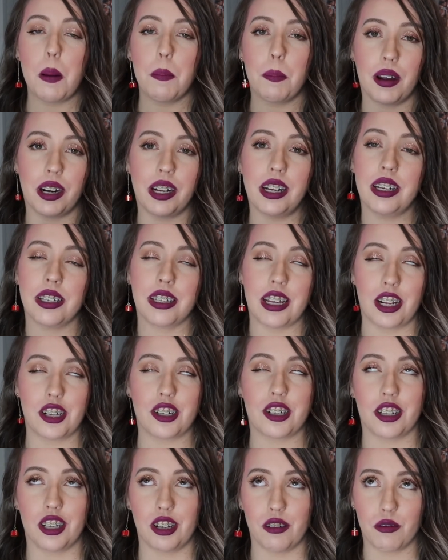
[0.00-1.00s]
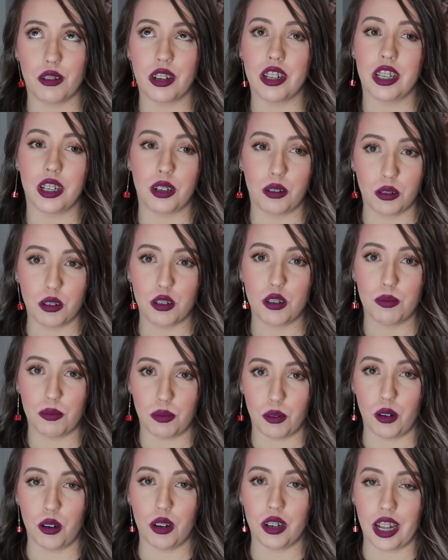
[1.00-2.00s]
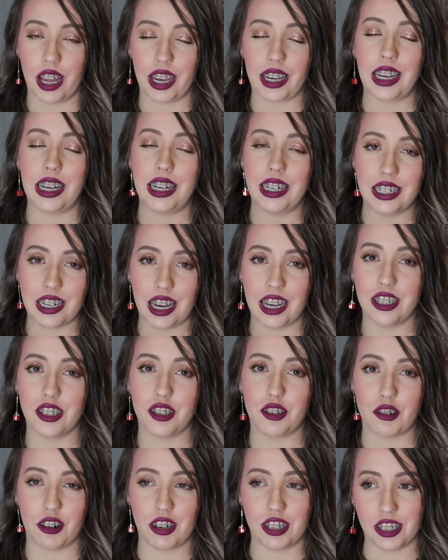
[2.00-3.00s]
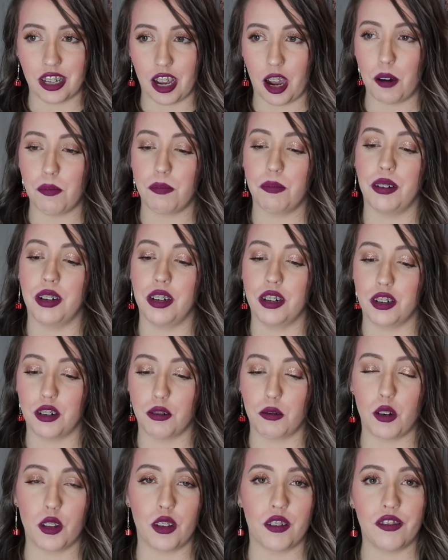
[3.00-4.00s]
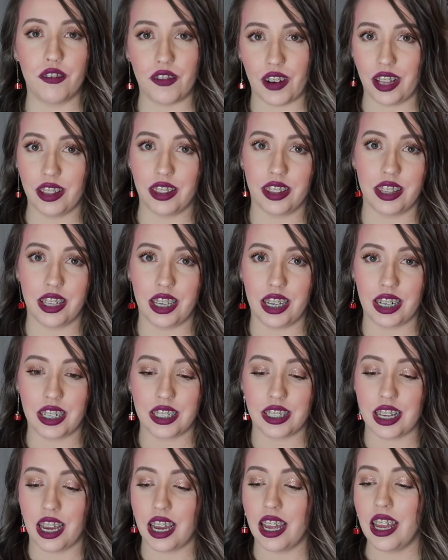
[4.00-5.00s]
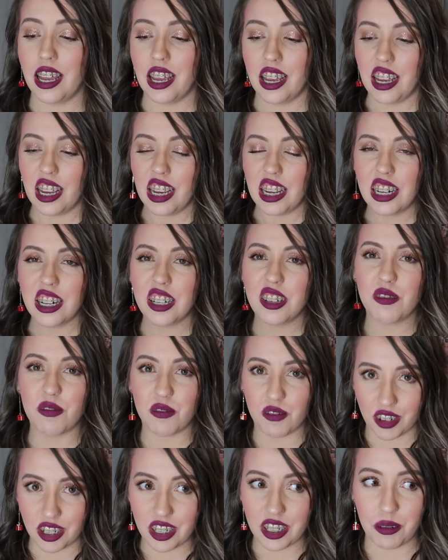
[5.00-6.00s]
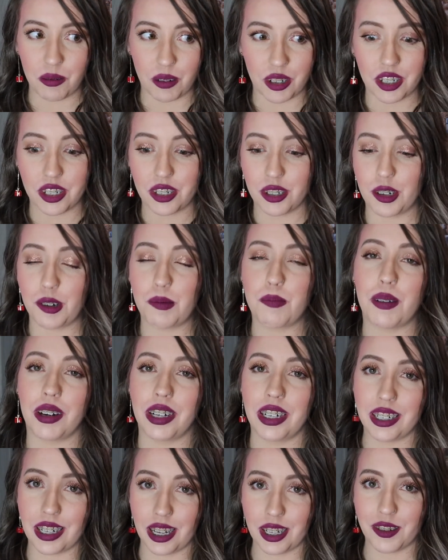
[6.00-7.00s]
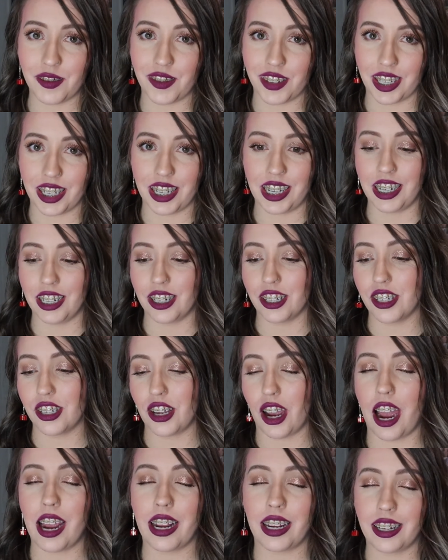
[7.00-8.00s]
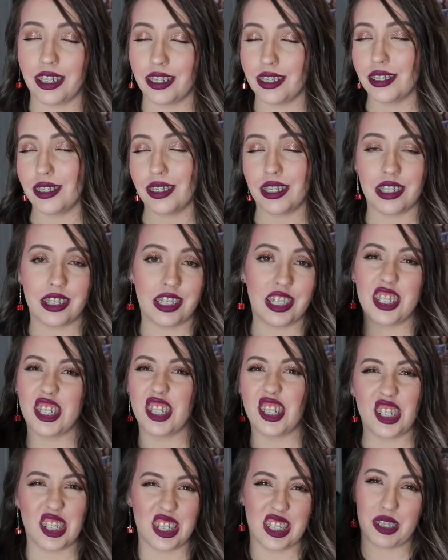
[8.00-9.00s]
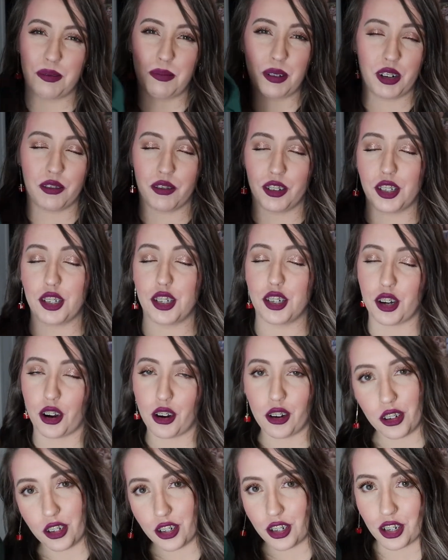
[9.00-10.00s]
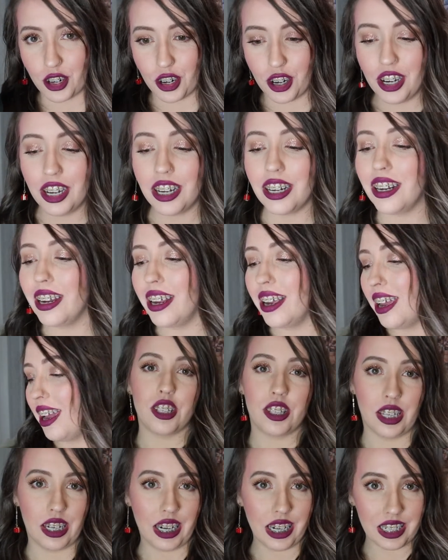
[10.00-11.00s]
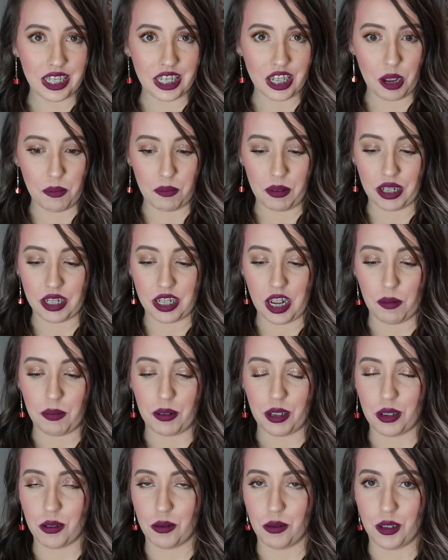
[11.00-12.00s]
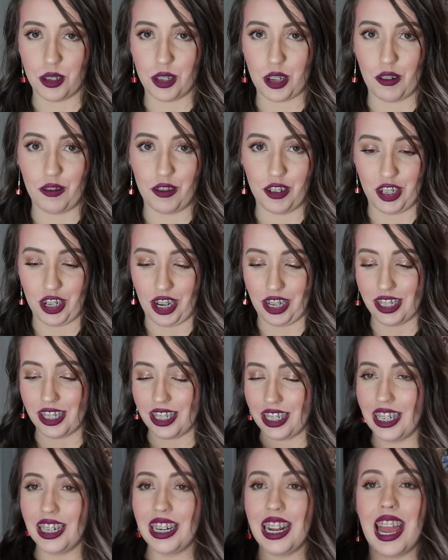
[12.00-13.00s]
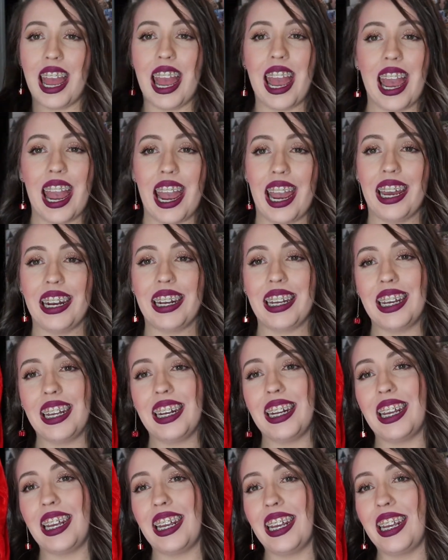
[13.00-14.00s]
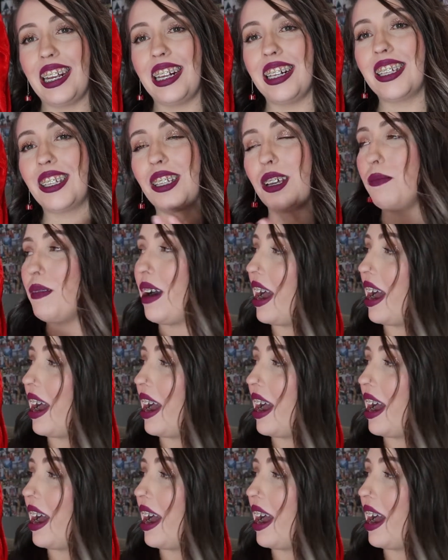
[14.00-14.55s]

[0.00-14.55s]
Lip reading: but he is actually a really good sport. Like he does dress up and do all the fun things that he doesn't really want to do, but he does for the kids. So this is just a bit of a joke shirt. So the next thing I picked up is also for Justin and it is some